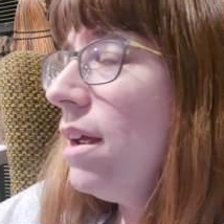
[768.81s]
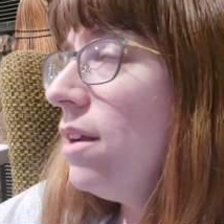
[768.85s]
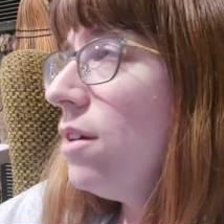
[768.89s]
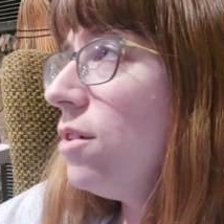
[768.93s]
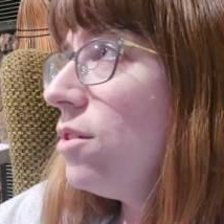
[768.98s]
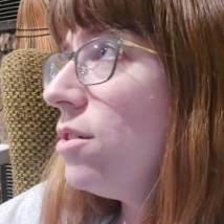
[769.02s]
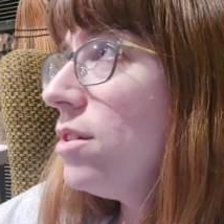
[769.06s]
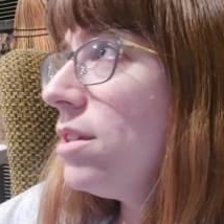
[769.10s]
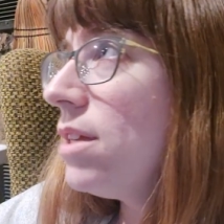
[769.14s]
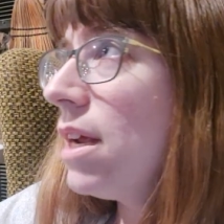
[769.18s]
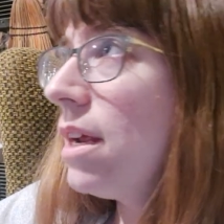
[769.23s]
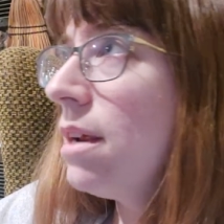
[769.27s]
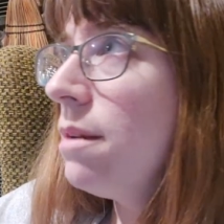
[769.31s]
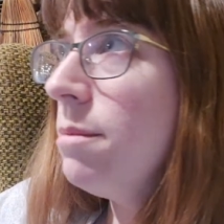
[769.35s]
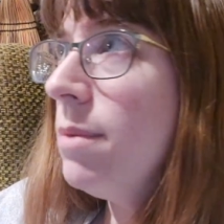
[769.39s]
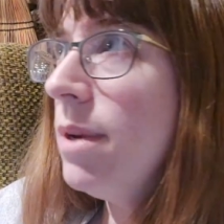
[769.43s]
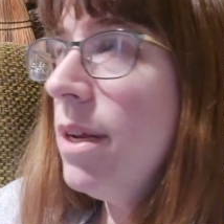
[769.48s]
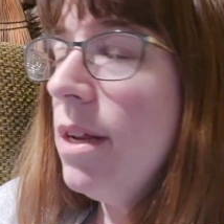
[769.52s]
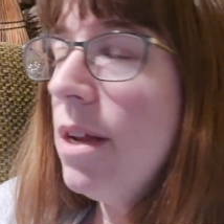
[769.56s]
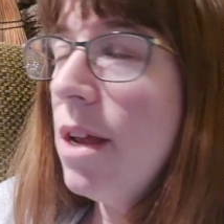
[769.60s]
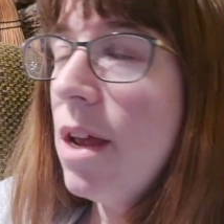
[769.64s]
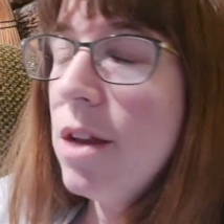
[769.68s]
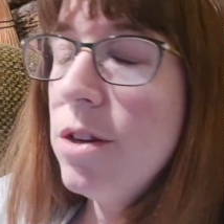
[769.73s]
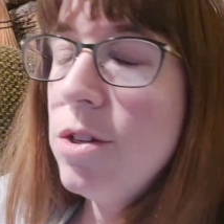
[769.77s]

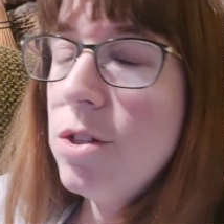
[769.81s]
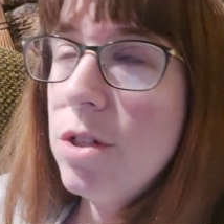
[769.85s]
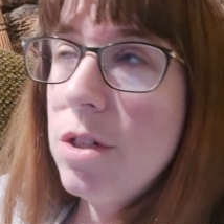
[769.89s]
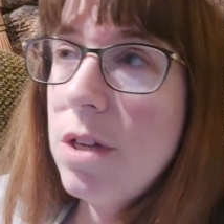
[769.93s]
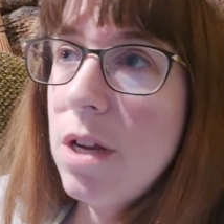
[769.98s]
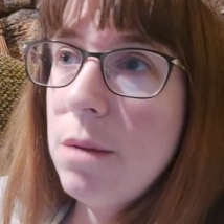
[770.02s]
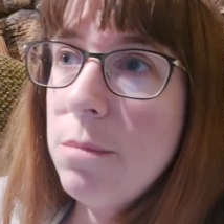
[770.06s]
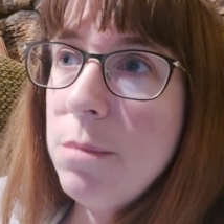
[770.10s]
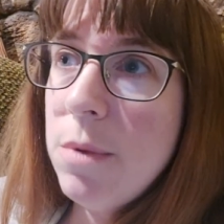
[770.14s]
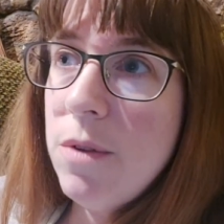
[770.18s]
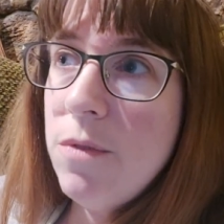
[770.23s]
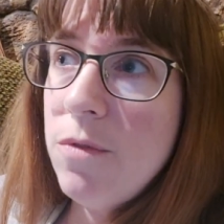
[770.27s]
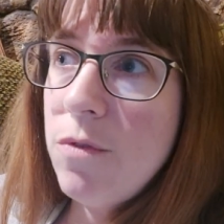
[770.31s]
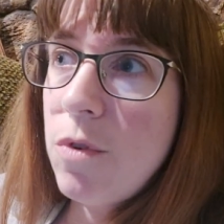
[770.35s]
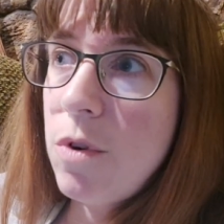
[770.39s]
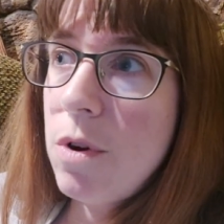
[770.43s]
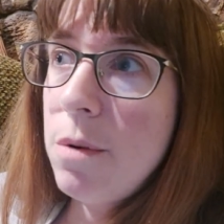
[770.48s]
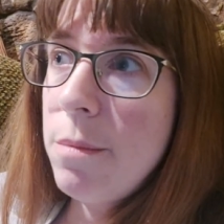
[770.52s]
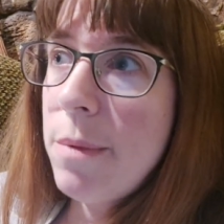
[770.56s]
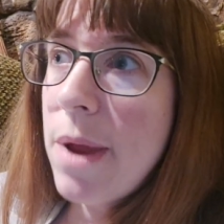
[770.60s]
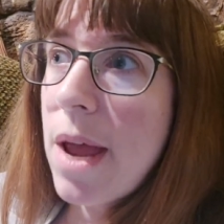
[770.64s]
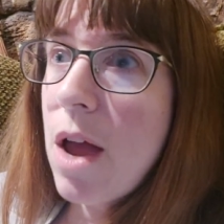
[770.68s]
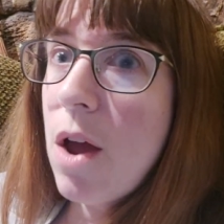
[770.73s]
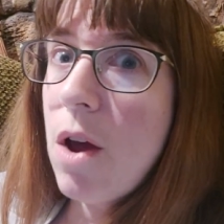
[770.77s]
entertainment, edutainment
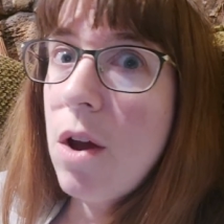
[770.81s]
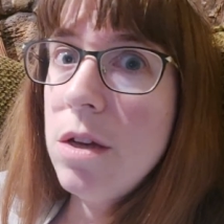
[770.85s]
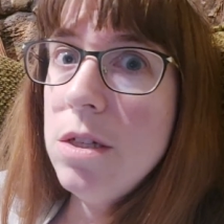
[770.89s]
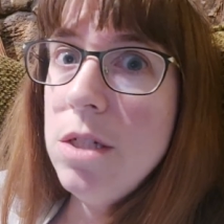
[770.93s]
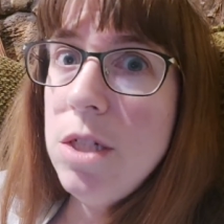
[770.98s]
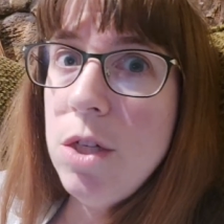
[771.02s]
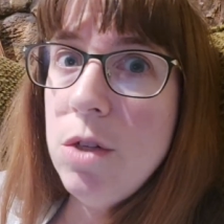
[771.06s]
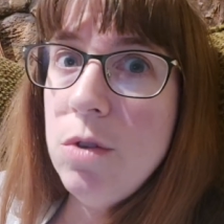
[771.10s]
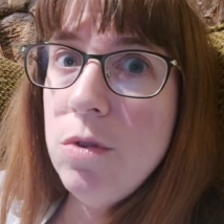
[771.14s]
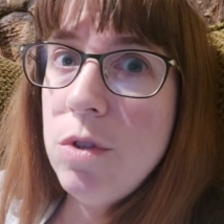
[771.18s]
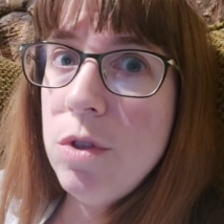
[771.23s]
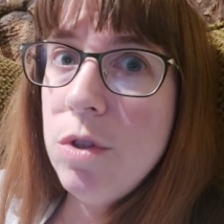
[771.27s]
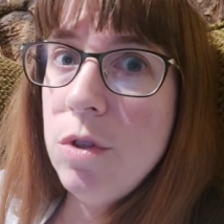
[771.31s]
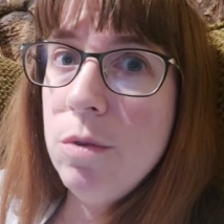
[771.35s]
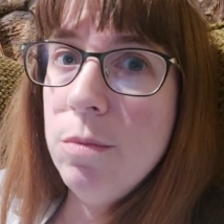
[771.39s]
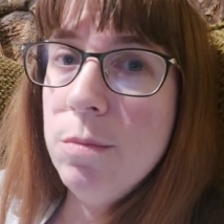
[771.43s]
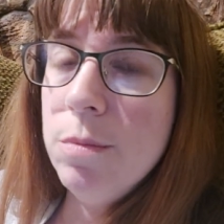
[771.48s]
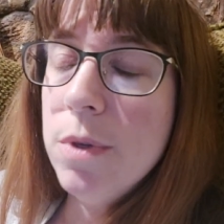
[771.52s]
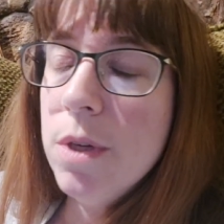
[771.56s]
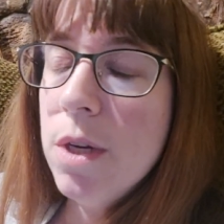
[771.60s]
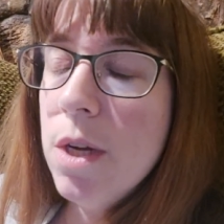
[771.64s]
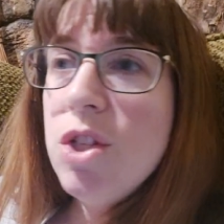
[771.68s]
format on YouTube.